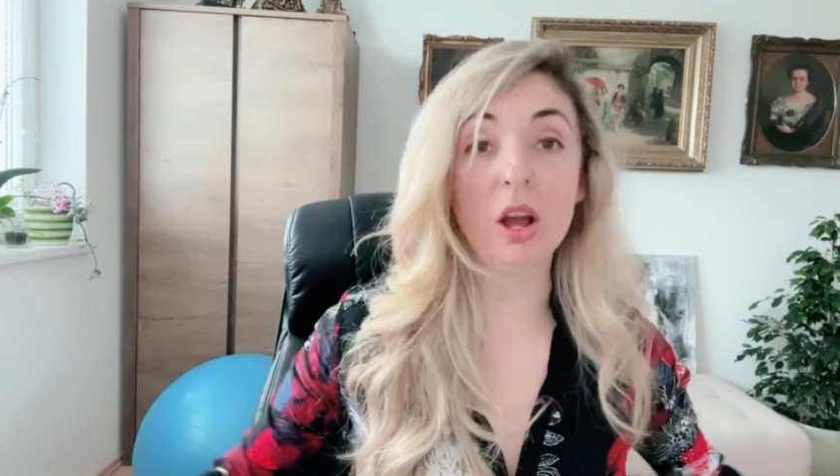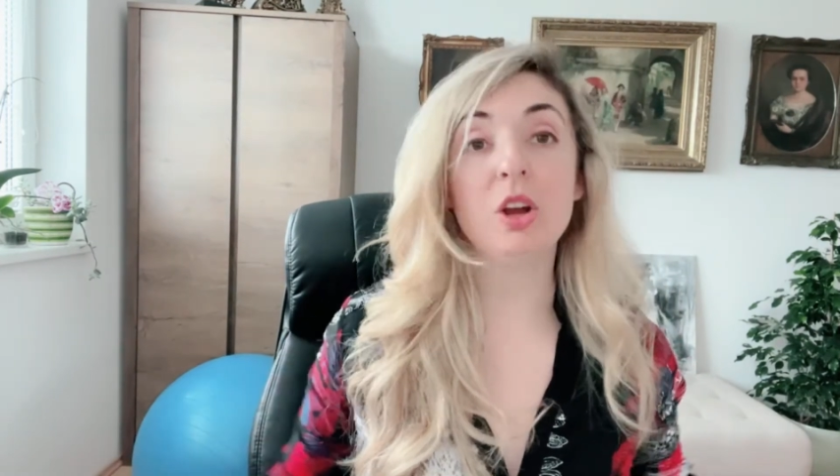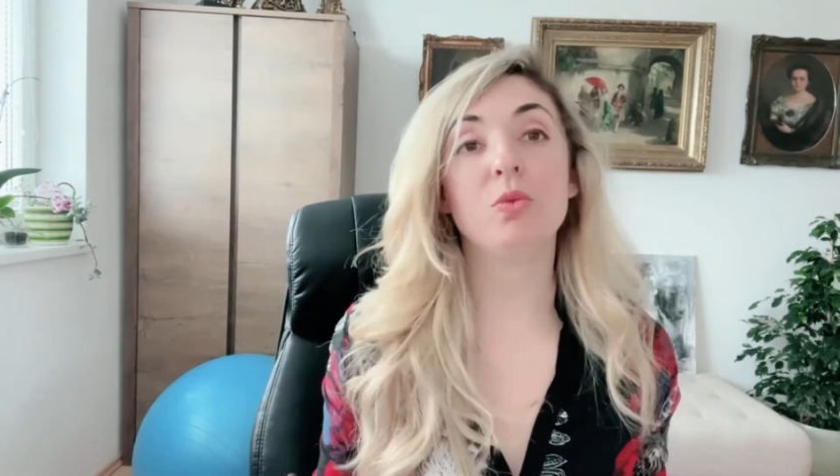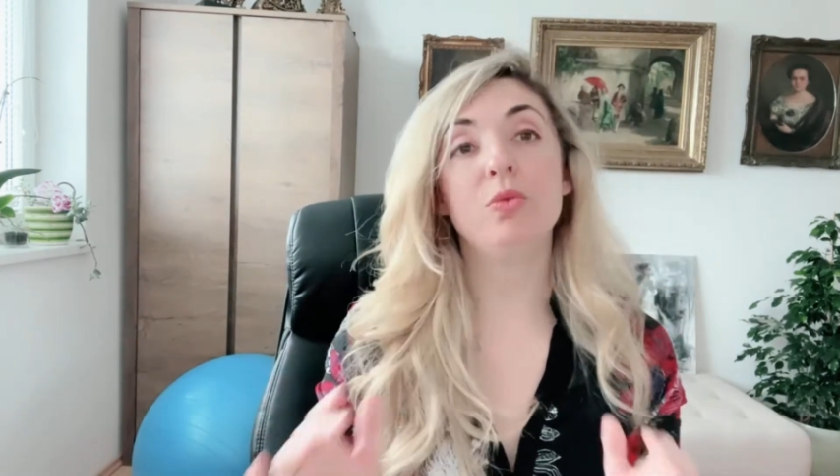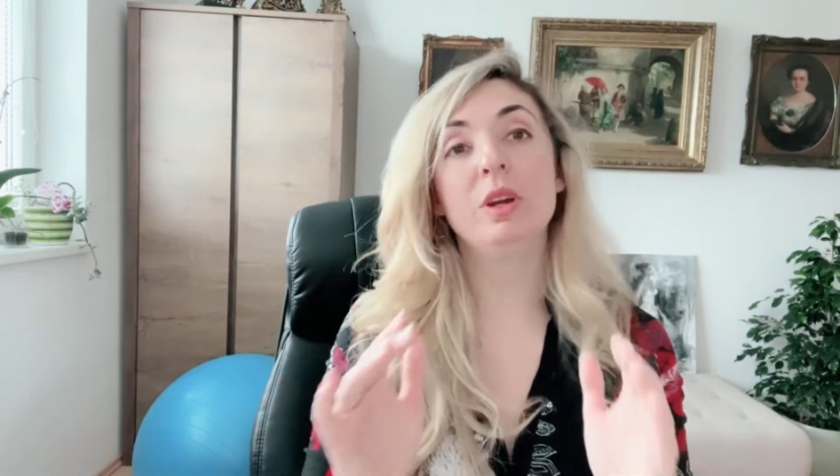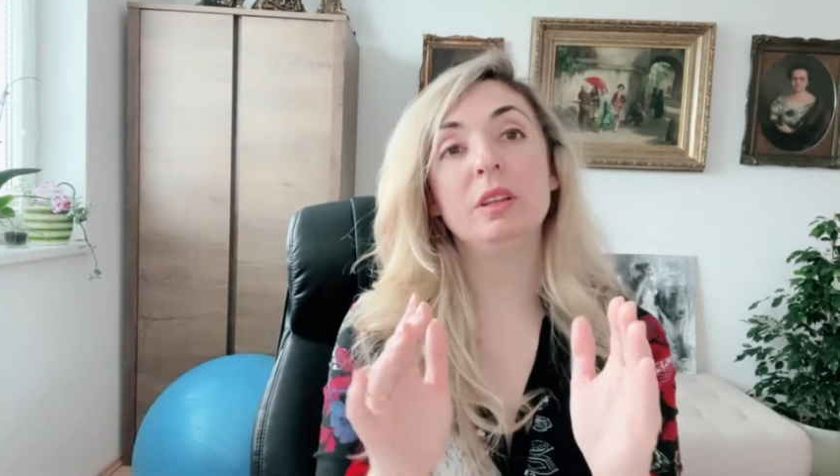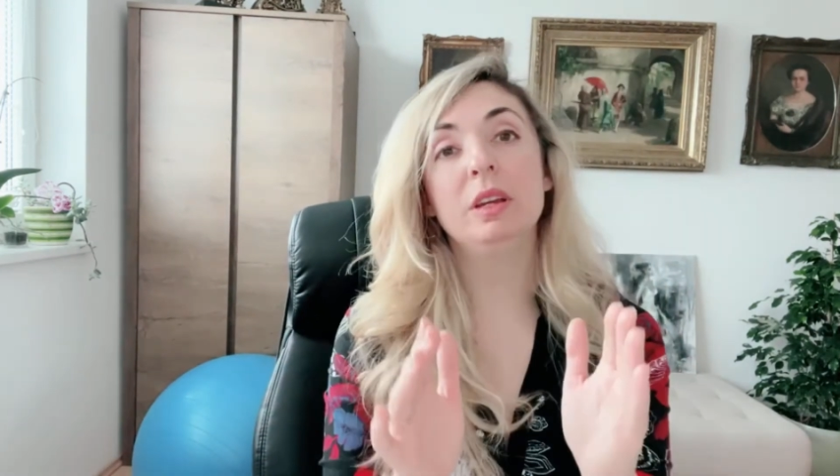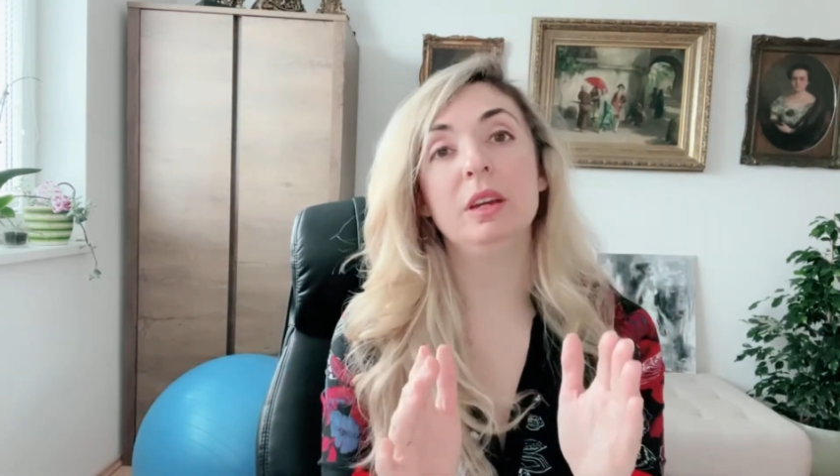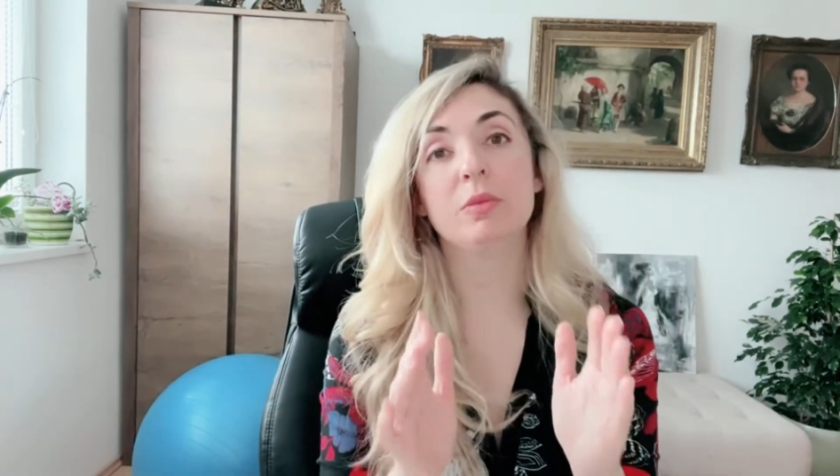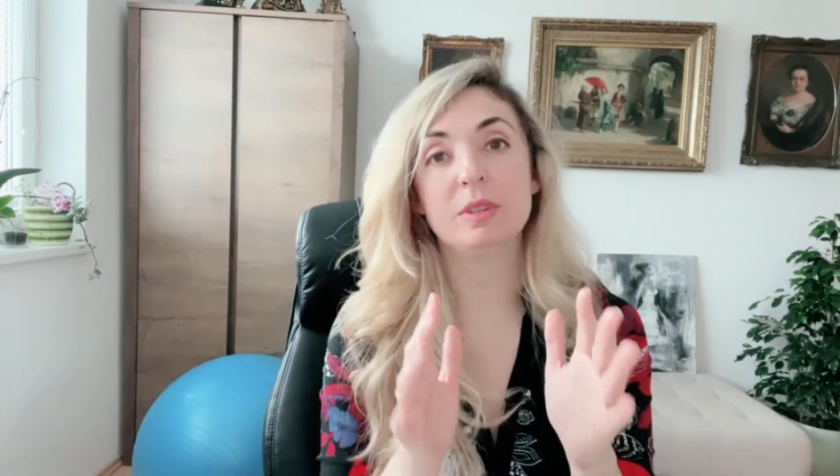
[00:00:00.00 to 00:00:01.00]

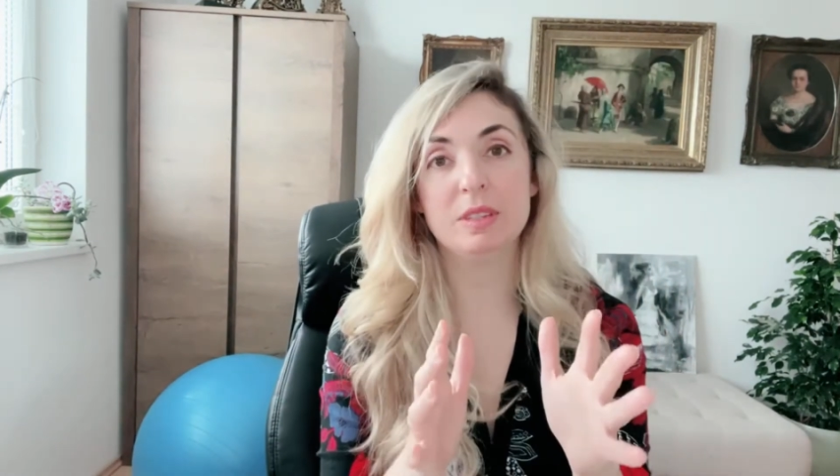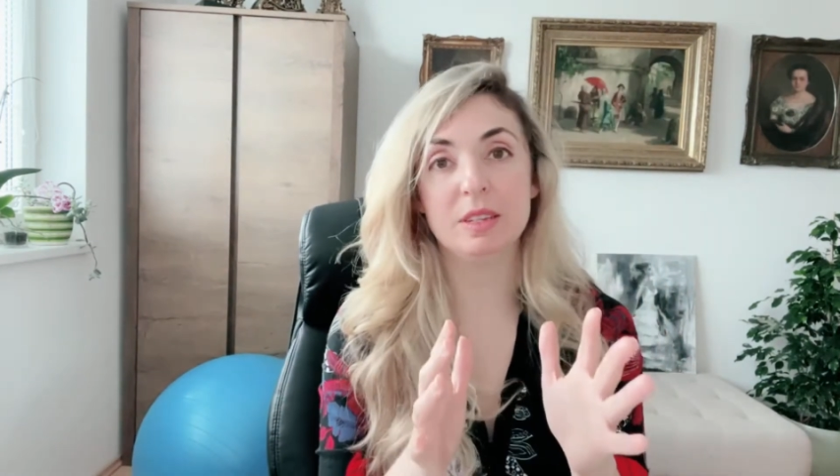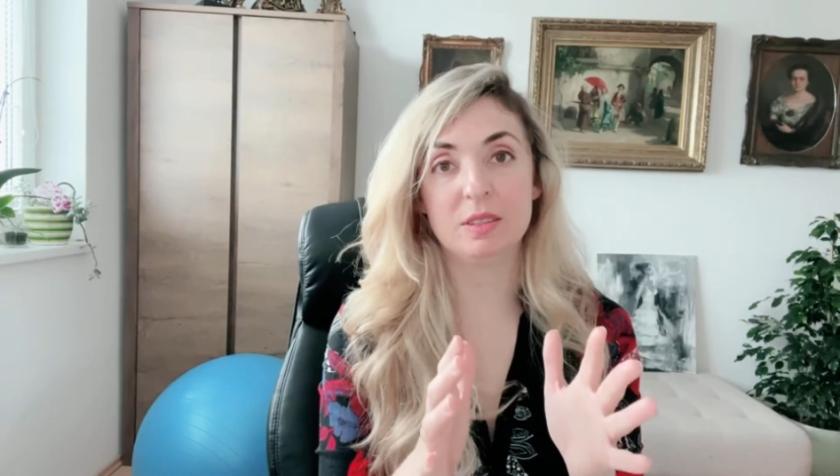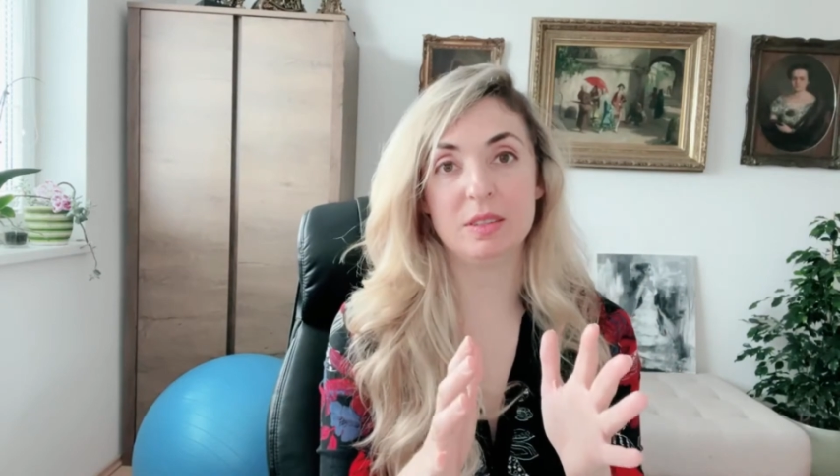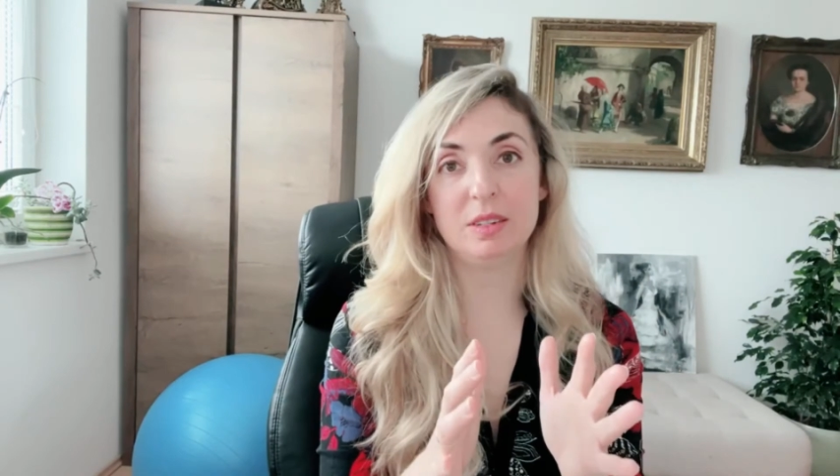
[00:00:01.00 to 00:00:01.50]
really resist the